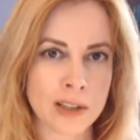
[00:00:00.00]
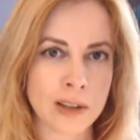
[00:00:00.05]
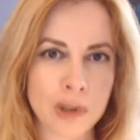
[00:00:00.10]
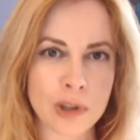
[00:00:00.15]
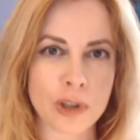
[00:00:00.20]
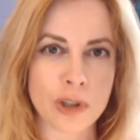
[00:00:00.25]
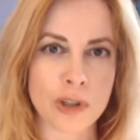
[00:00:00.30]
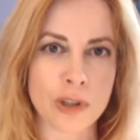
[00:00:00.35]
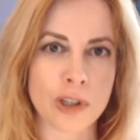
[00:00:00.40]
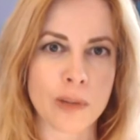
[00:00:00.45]
the
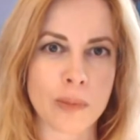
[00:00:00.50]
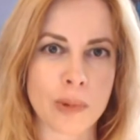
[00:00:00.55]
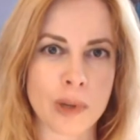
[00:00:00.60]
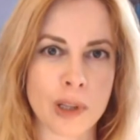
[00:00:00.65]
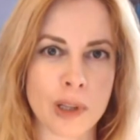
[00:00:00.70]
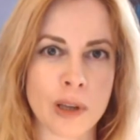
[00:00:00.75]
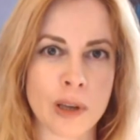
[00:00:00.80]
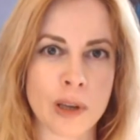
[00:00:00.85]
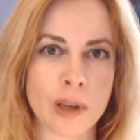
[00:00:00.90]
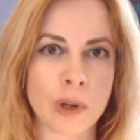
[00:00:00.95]

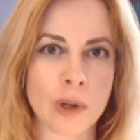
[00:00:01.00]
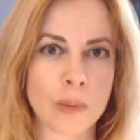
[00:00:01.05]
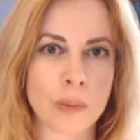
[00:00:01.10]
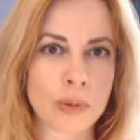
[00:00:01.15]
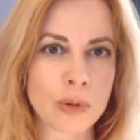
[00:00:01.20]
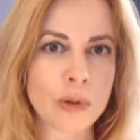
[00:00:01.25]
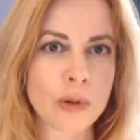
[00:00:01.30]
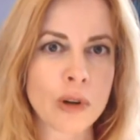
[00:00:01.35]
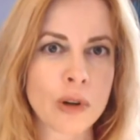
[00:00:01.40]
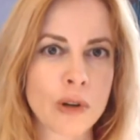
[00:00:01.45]
publisher
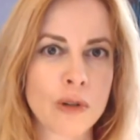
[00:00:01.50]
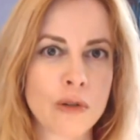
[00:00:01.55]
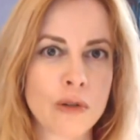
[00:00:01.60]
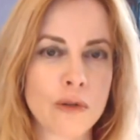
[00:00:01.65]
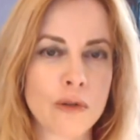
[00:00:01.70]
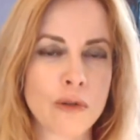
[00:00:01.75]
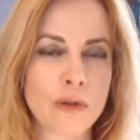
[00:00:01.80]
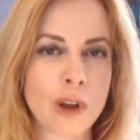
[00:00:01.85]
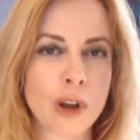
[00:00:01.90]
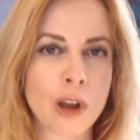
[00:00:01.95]
typically would
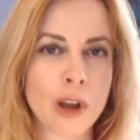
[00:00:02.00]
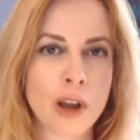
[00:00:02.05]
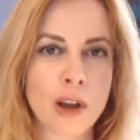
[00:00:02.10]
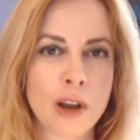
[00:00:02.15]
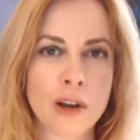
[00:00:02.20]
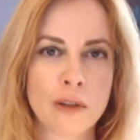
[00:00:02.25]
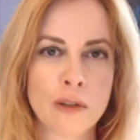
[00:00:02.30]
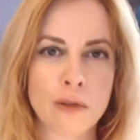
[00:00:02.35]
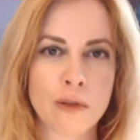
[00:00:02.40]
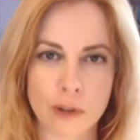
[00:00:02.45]

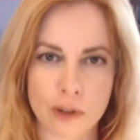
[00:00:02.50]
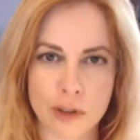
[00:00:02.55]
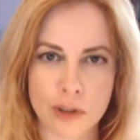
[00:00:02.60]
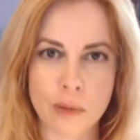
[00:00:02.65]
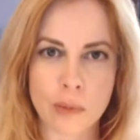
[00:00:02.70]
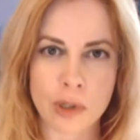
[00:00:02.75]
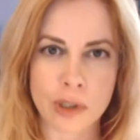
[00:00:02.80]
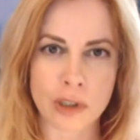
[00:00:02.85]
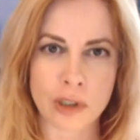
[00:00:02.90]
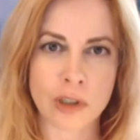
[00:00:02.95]
approve
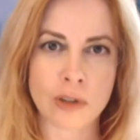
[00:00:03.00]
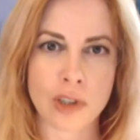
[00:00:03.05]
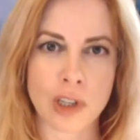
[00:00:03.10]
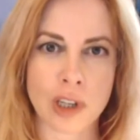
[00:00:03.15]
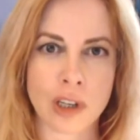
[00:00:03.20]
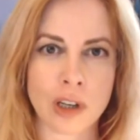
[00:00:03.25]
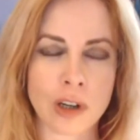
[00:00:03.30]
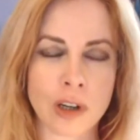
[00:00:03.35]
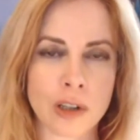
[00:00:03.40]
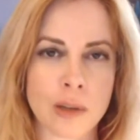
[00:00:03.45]
for
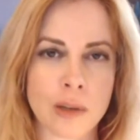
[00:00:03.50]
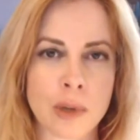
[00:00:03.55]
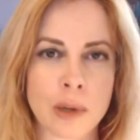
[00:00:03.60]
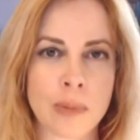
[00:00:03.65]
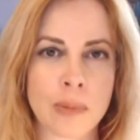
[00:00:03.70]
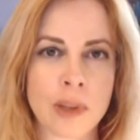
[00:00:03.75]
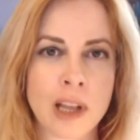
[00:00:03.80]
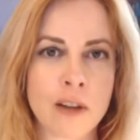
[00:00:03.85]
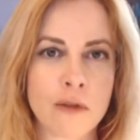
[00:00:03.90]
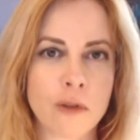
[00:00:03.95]
someone using an
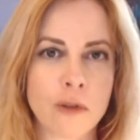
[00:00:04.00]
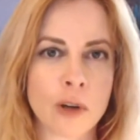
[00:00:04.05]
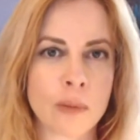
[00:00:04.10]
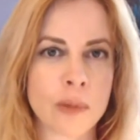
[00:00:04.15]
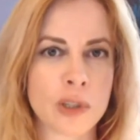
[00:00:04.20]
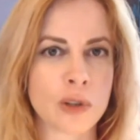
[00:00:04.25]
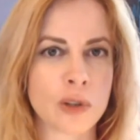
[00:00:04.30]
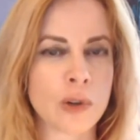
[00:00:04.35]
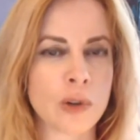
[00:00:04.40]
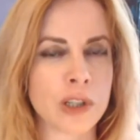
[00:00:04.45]
RTB
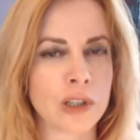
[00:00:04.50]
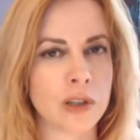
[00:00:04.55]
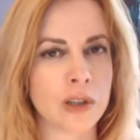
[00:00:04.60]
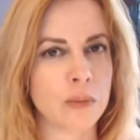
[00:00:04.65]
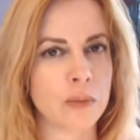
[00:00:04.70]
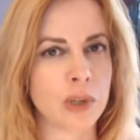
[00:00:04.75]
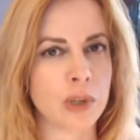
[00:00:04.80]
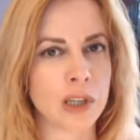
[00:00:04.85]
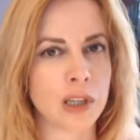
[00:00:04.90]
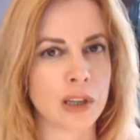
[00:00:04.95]
platform is
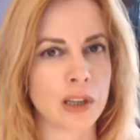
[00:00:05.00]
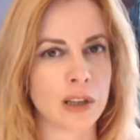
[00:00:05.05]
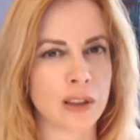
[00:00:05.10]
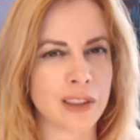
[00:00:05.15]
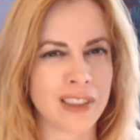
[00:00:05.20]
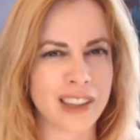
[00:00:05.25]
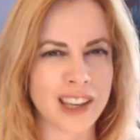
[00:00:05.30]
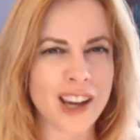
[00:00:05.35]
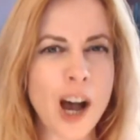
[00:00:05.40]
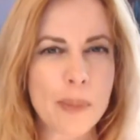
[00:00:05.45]
going to
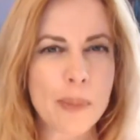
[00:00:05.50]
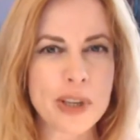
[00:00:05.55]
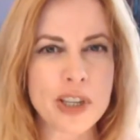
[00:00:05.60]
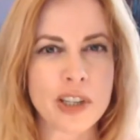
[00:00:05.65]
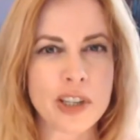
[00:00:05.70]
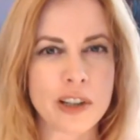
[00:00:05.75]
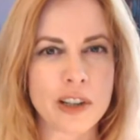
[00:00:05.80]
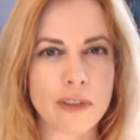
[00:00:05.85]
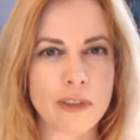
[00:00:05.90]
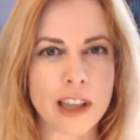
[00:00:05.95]
be
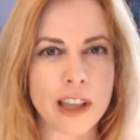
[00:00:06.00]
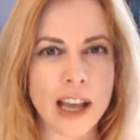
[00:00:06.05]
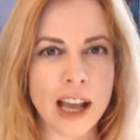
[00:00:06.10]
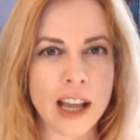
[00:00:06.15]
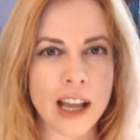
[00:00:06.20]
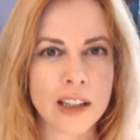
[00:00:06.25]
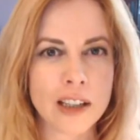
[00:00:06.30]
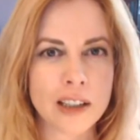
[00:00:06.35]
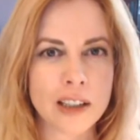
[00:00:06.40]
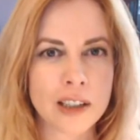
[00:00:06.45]
the opposite
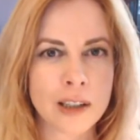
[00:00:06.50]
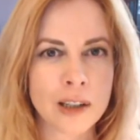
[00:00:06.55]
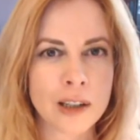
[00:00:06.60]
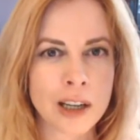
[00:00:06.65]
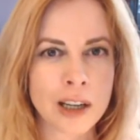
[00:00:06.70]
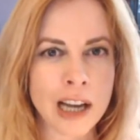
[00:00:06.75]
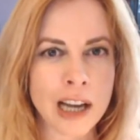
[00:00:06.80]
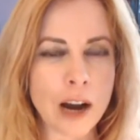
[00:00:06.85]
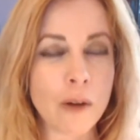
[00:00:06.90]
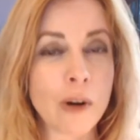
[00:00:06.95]
of that.
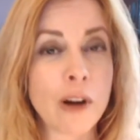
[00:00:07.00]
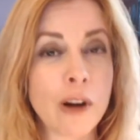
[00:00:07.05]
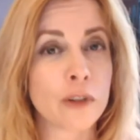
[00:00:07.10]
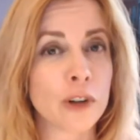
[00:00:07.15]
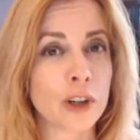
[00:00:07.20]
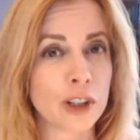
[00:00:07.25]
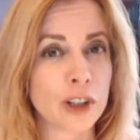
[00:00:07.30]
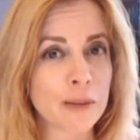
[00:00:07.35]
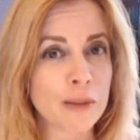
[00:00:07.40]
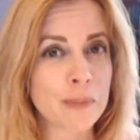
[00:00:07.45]

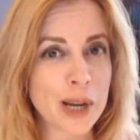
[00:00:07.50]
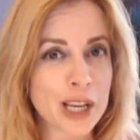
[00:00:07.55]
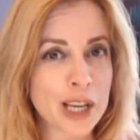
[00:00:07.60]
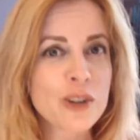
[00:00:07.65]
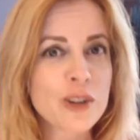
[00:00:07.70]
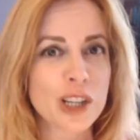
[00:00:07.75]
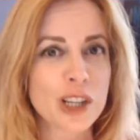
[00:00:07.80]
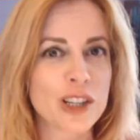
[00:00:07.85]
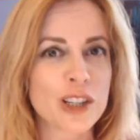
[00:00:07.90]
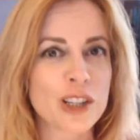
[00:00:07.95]
Yeah, However, gonna,
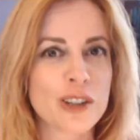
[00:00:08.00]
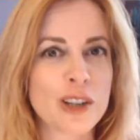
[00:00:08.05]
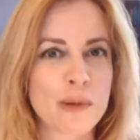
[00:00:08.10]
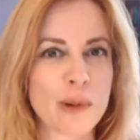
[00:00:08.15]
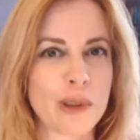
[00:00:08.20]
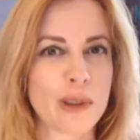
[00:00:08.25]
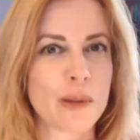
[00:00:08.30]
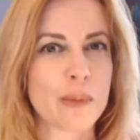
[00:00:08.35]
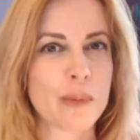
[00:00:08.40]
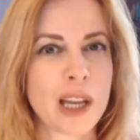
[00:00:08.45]
but you
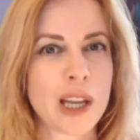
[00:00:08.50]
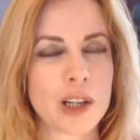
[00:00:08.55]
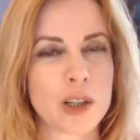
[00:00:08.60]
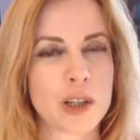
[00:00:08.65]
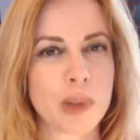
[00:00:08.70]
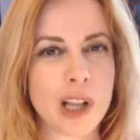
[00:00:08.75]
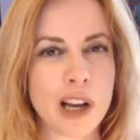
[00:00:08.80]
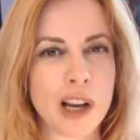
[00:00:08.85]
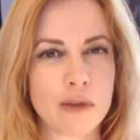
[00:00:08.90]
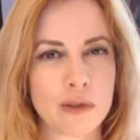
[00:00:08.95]
can do it with
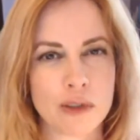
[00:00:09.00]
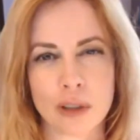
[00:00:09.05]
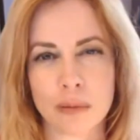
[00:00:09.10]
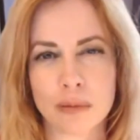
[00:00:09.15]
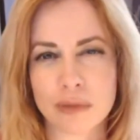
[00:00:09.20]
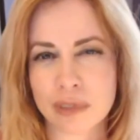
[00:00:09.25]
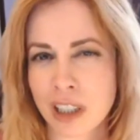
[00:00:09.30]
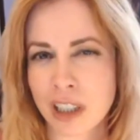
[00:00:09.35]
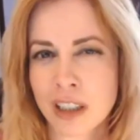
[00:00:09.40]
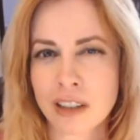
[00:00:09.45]
the managed
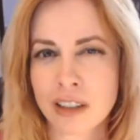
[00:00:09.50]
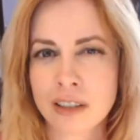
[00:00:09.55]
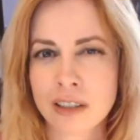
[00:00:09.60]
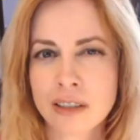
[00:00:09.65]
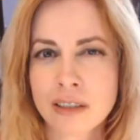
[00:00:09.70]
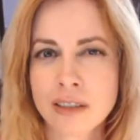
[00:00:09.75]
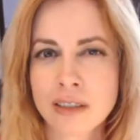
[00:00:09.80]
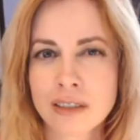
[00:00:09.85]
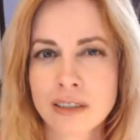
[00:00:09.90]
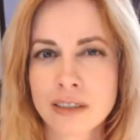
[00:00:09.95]
platform,
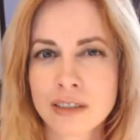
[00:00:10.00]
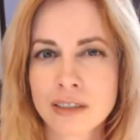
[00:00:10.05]
right?